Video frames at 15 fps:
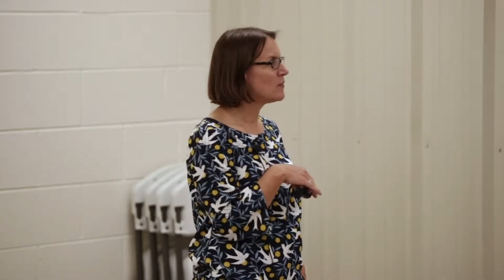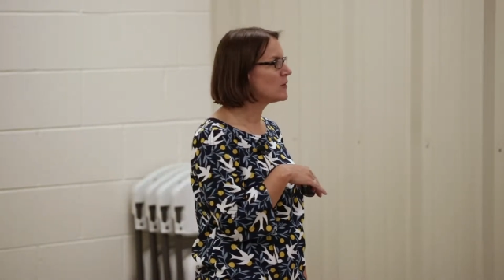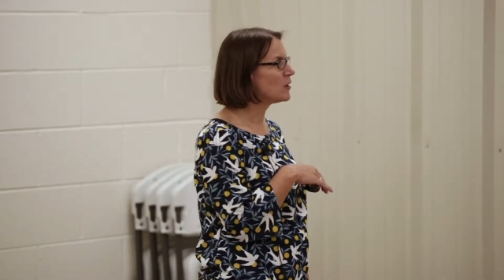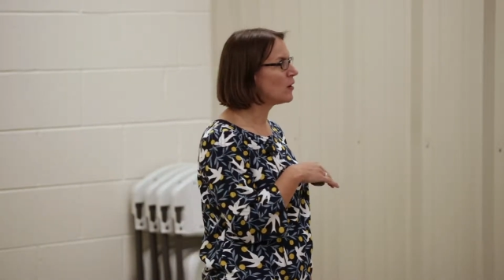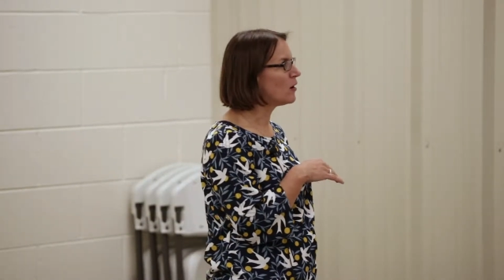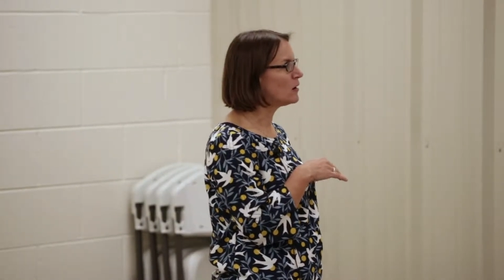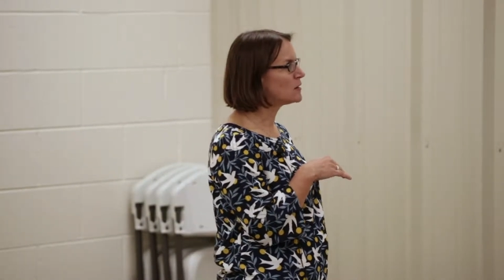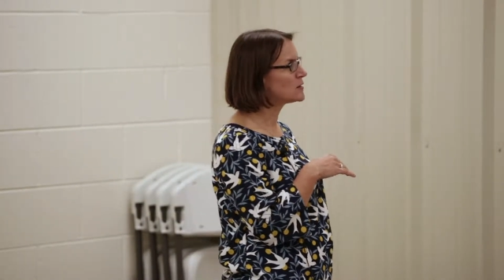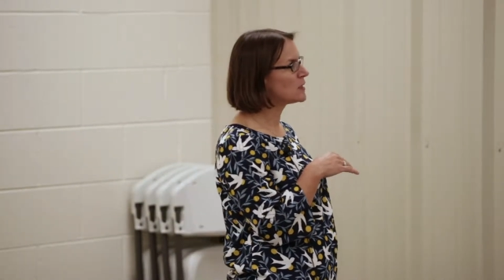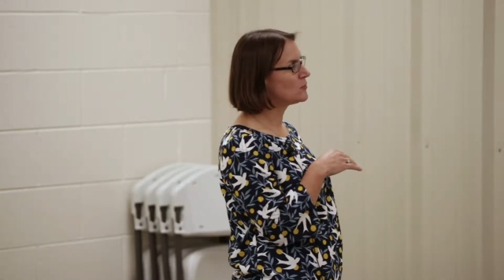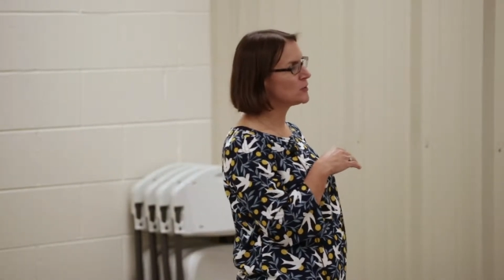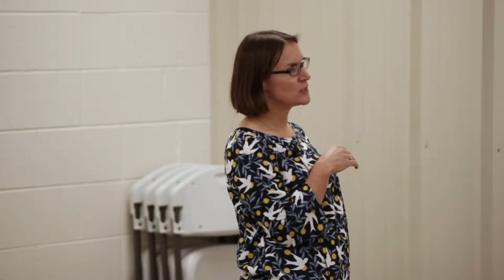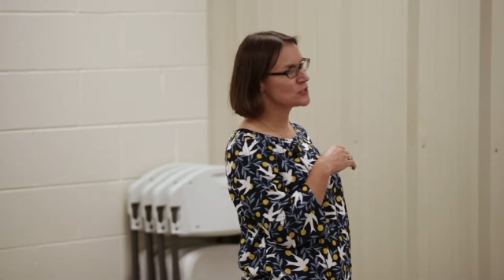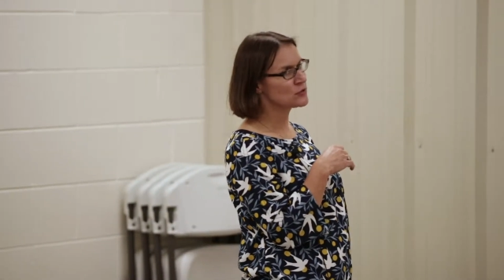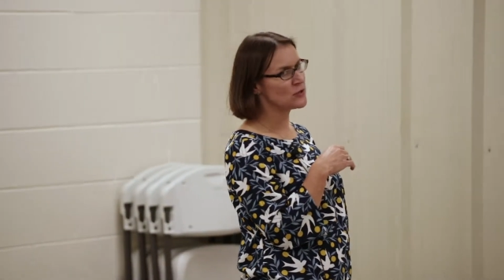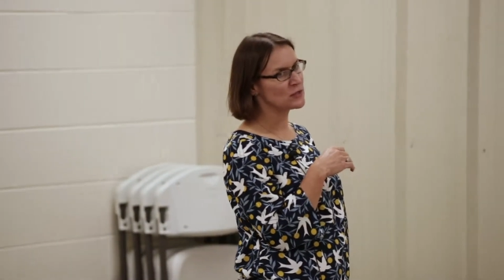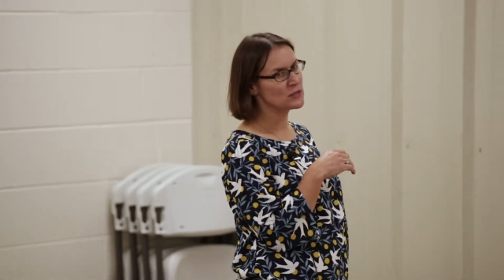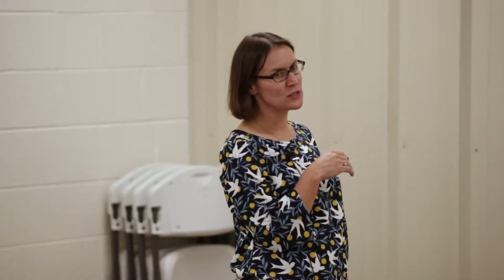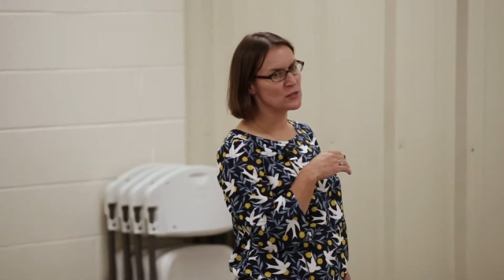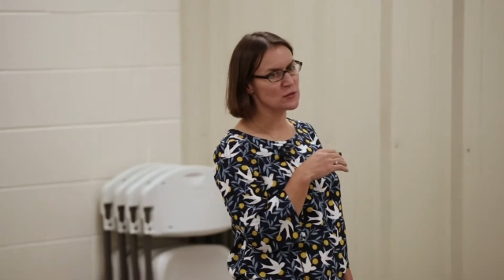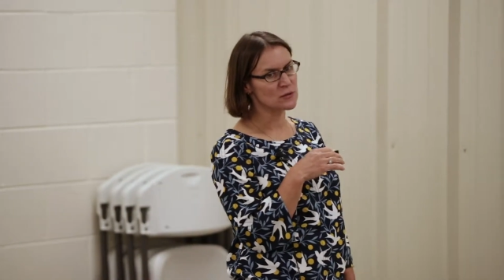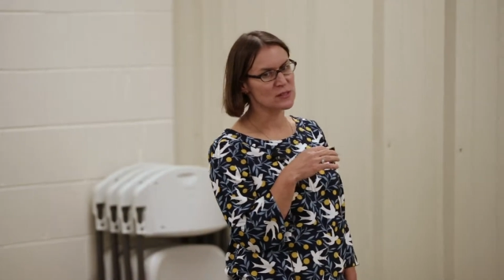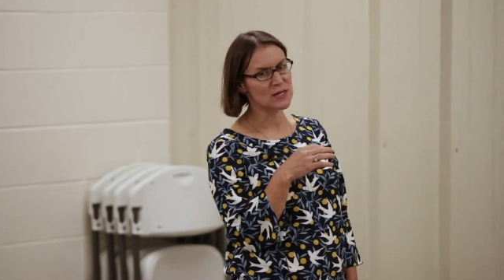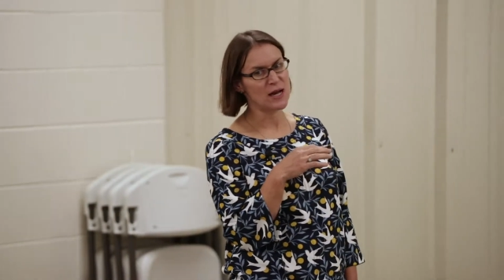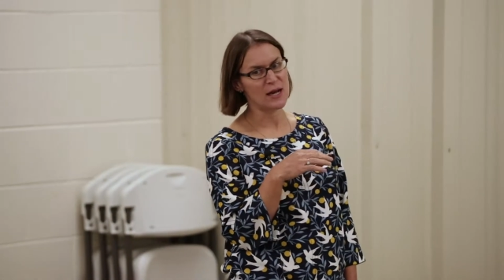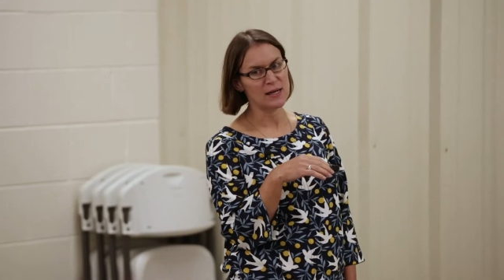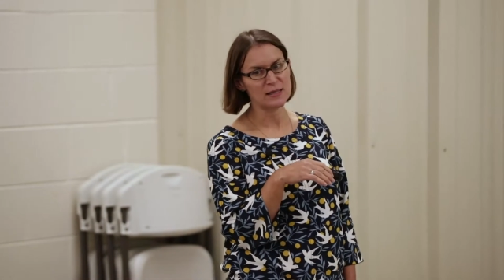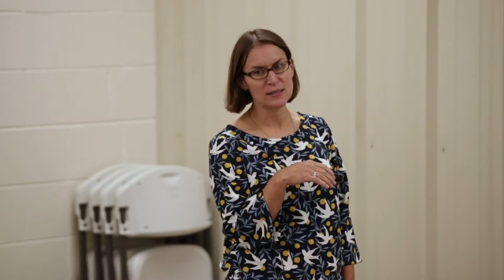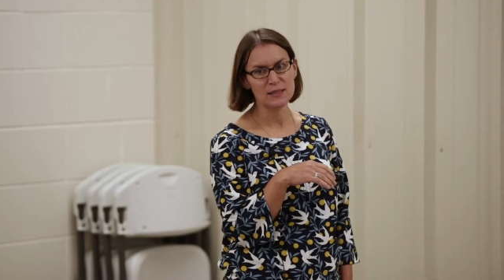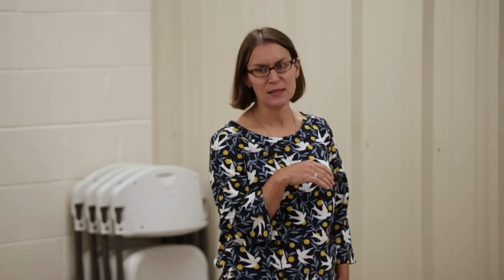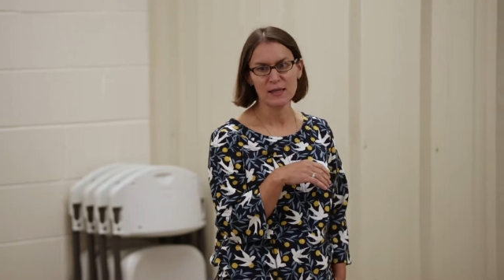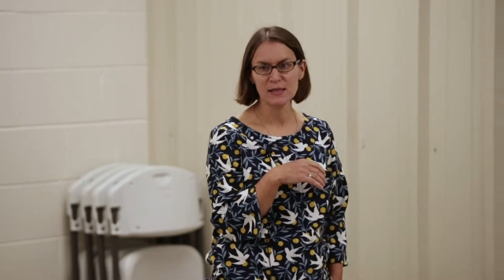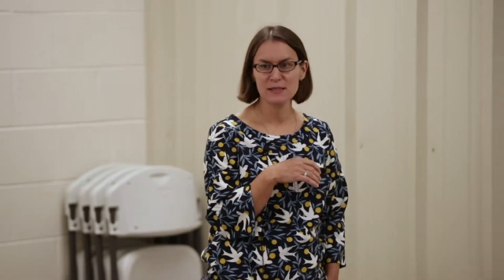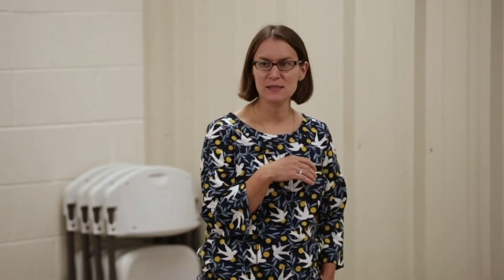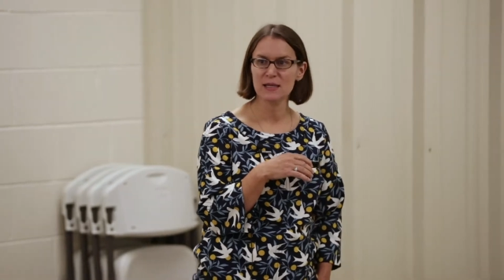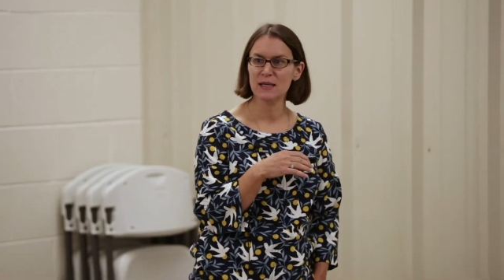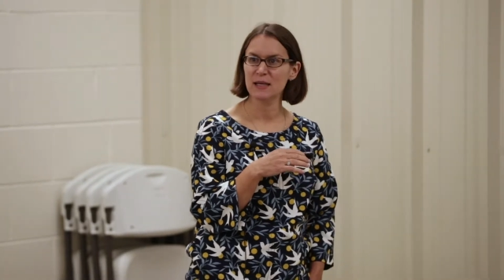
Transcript: There are some restricted use toxicants.